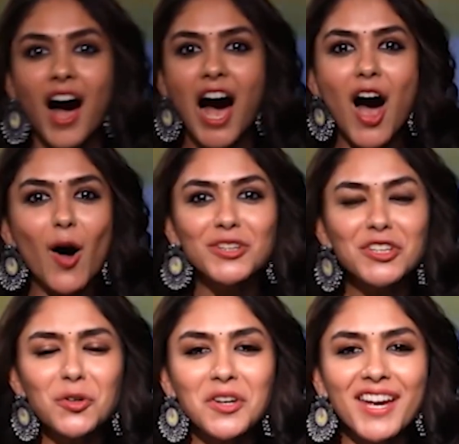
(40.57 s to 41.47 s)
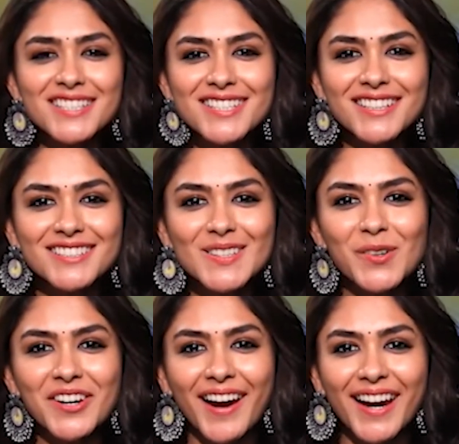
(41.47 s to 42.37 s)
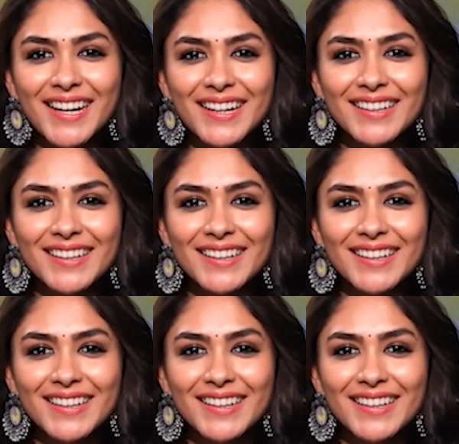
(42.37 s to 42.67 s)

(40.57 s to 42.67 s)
How did you guess it so right,